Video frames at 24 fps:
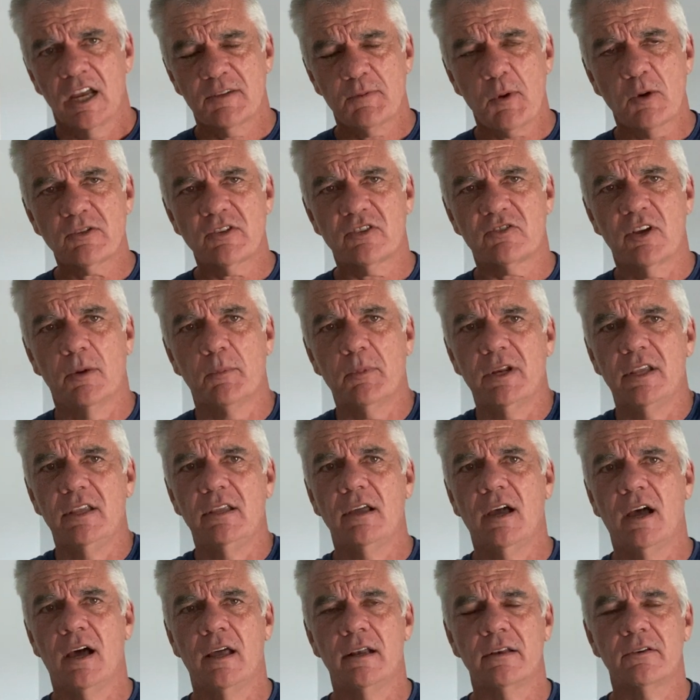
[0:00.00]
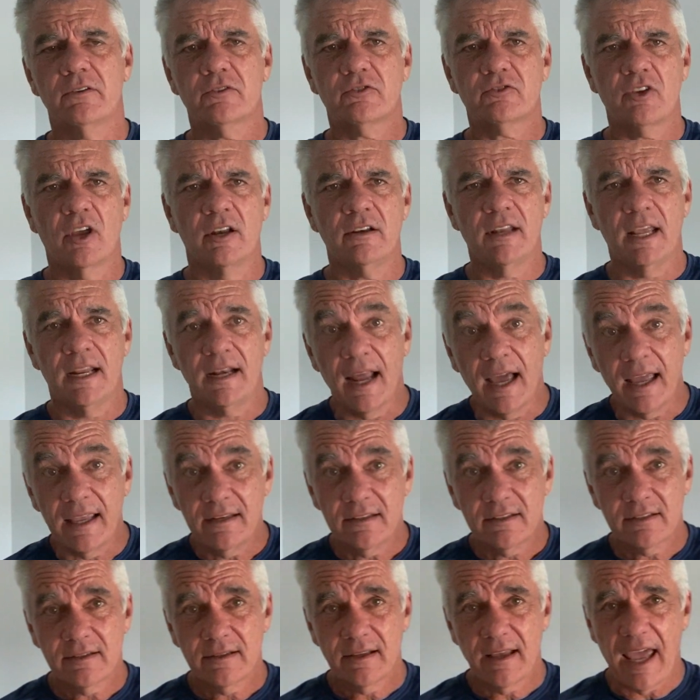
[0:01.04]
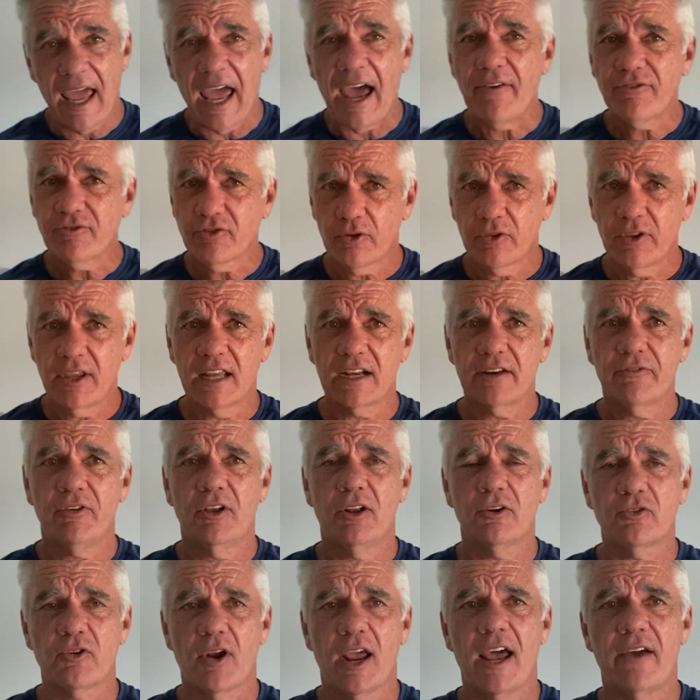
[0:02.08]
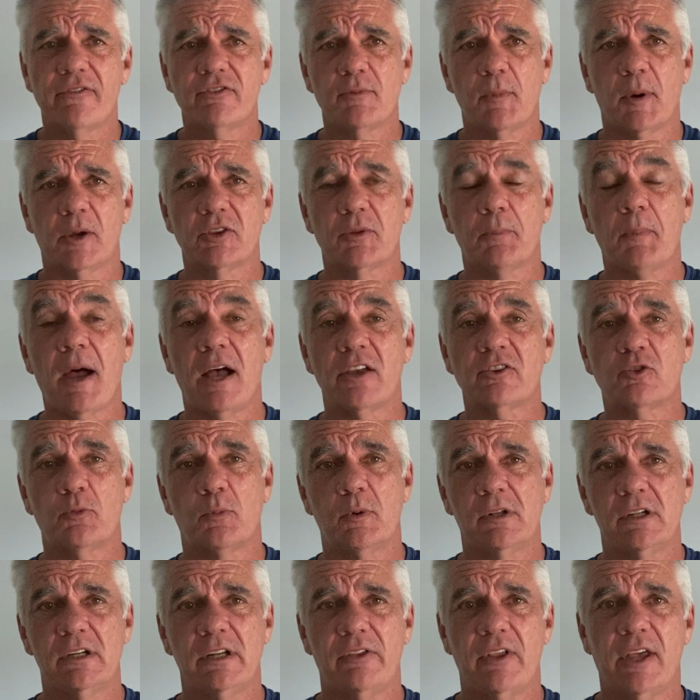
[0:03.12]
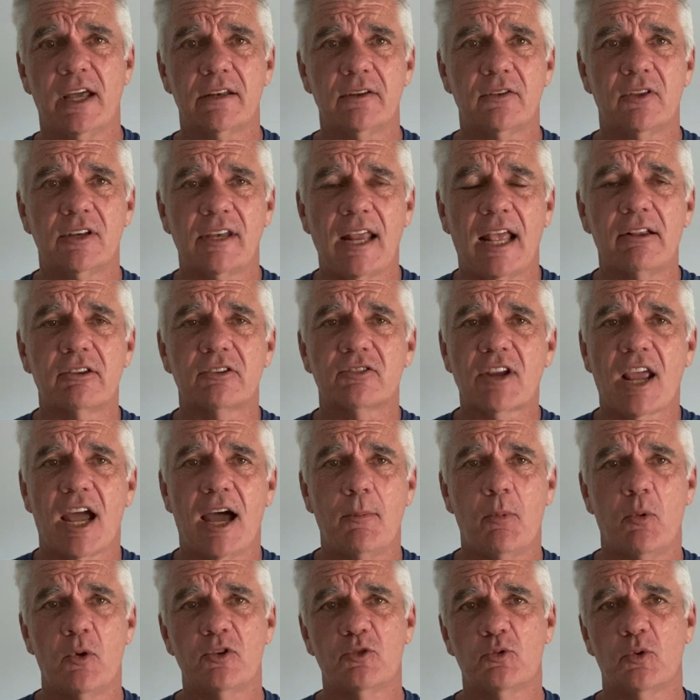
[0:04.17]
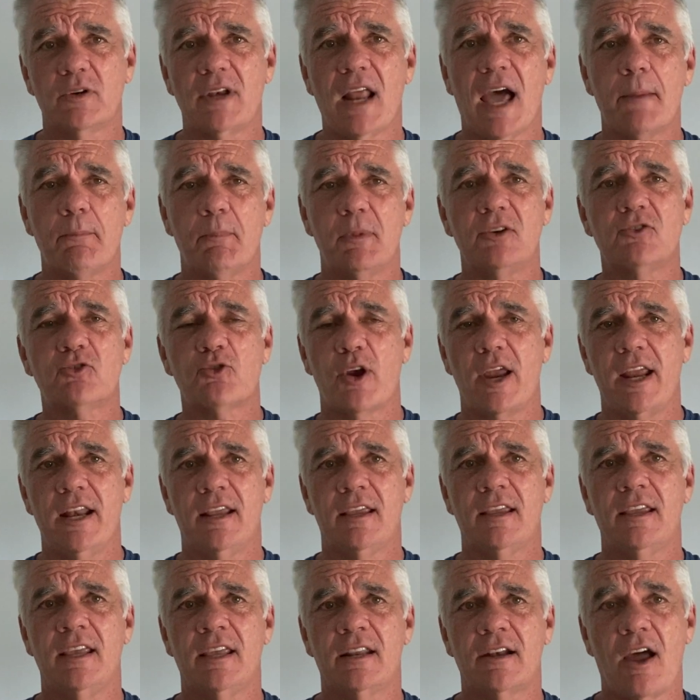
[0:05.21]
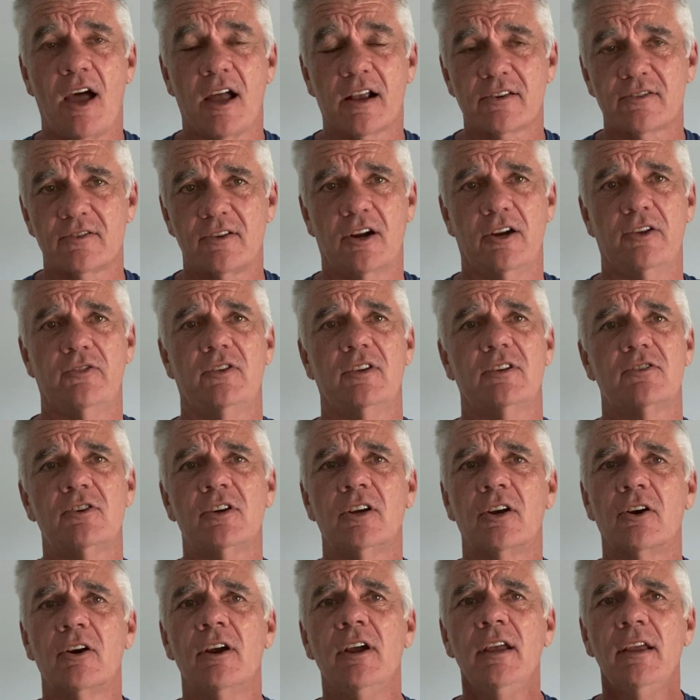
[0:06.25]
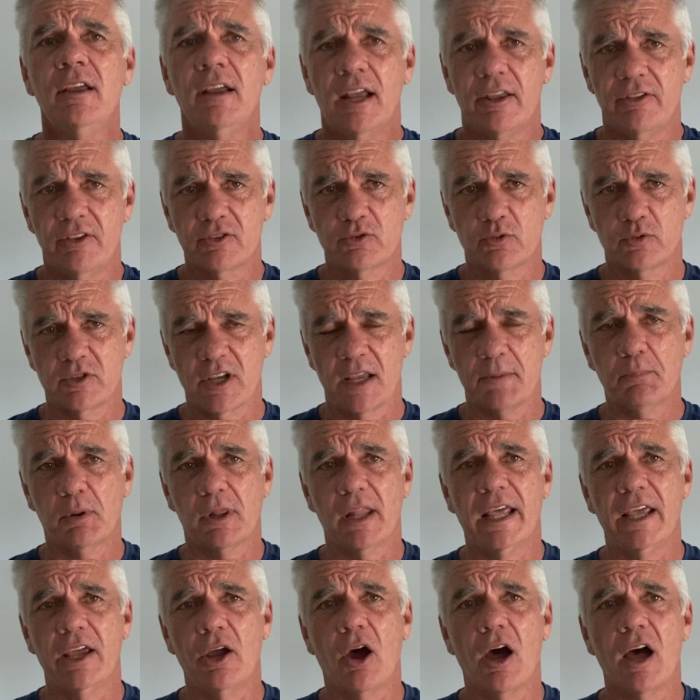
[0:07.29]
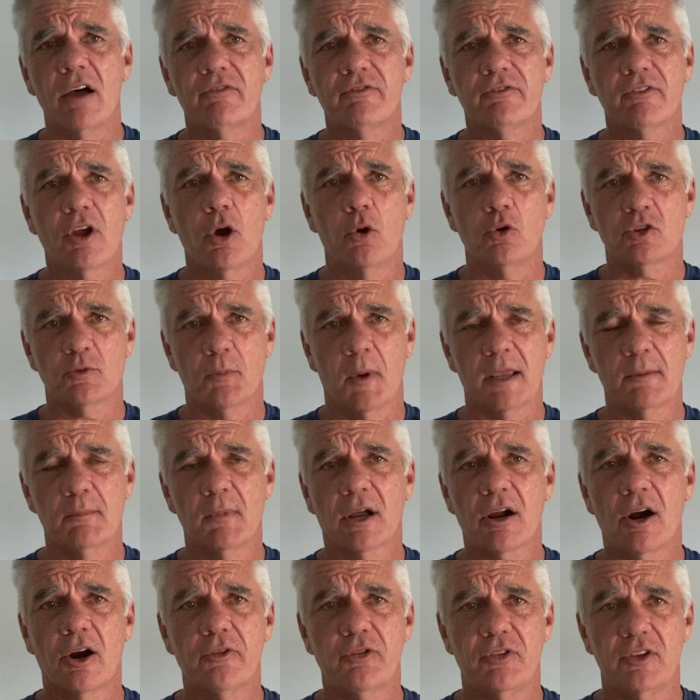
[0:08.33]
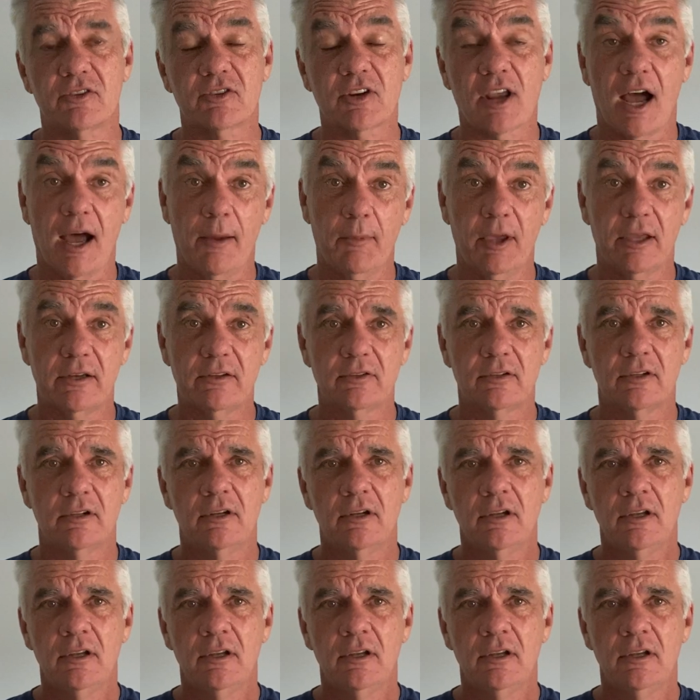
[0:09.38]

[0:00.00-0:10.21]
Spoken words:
spoke to somebody on Sunday night after the NFL draft about the possibility that the Dallas Cowboys would not be training in Oxnard this year. And this was a playoff coach Mike McCarthy's comment